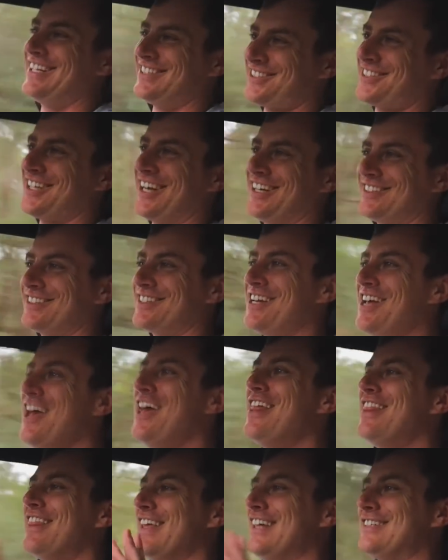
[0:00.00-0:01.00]
It's just,
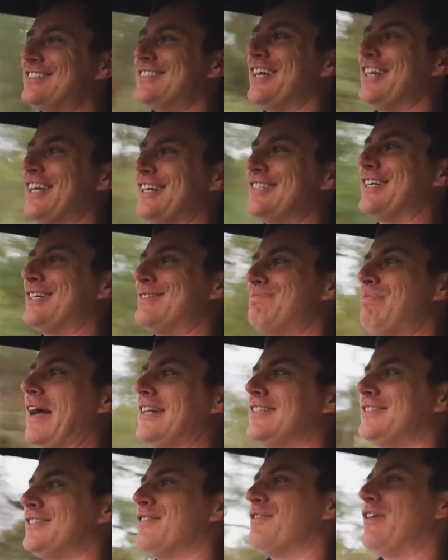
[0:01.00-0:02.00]
this thing is
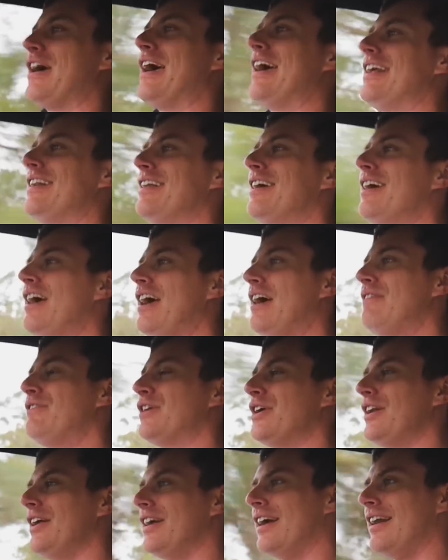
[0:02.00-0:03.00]
expensive. And if
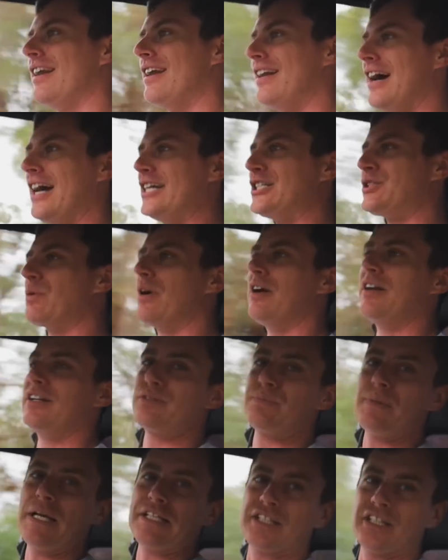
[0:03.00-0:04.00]
you're gonna get a nice one,
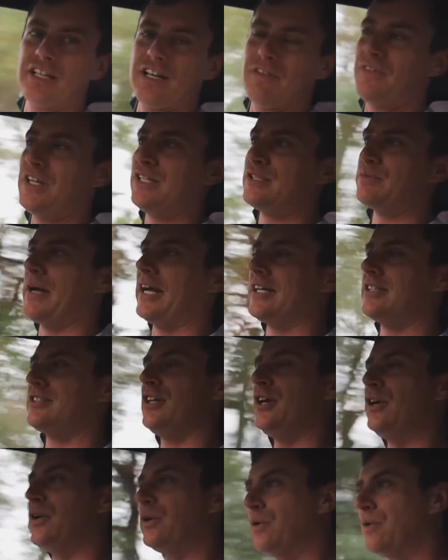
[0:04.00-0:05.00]
especially a
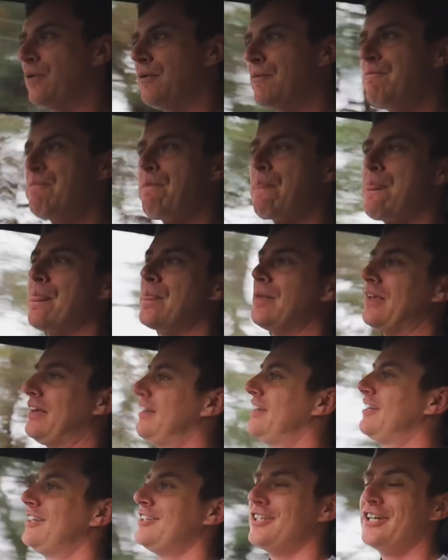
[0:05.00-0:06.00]
V-Spec2,
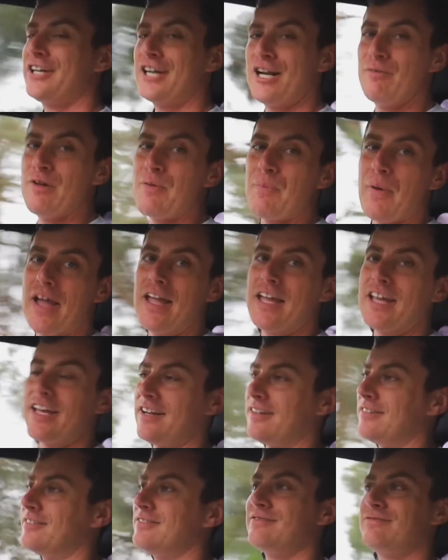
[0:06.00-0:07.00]
you're gonna be
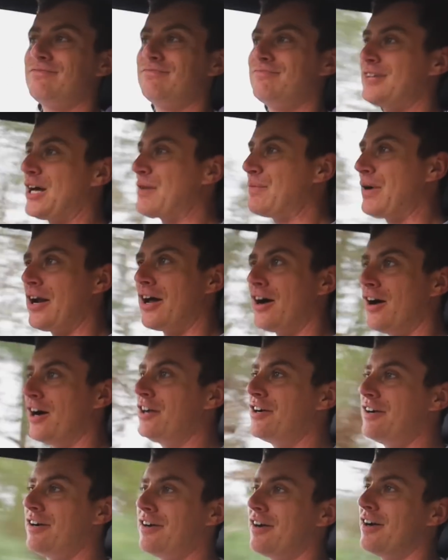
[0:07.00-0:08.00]
paying about
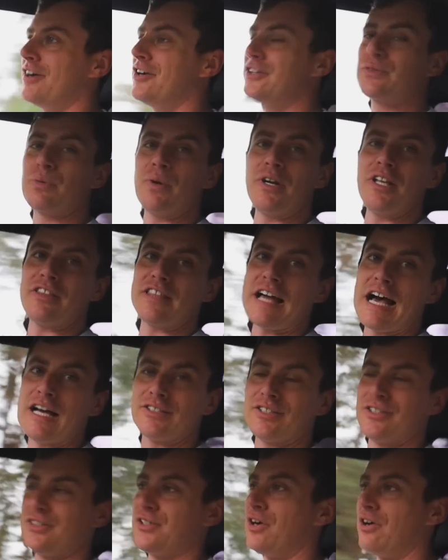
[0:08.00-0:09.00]
$100,000 to
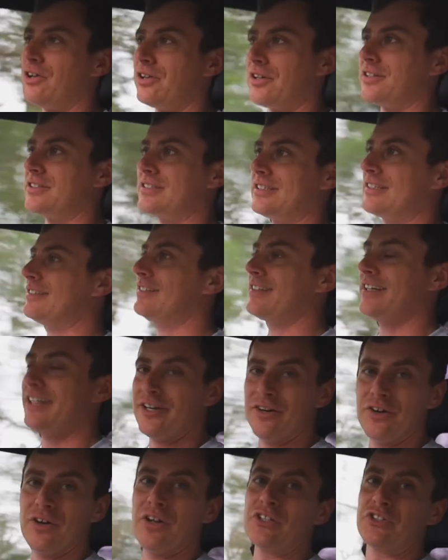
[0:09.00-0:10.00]
$120,000
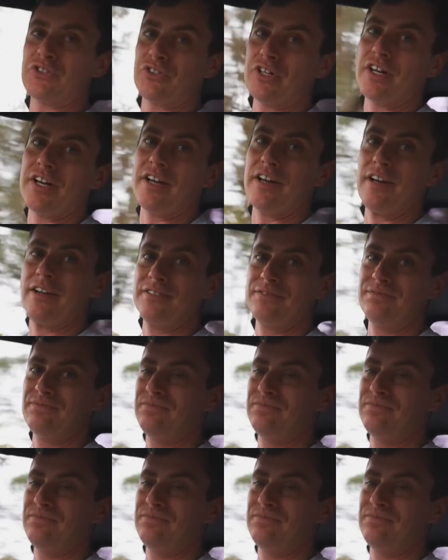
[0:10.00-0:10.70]
here in Australia.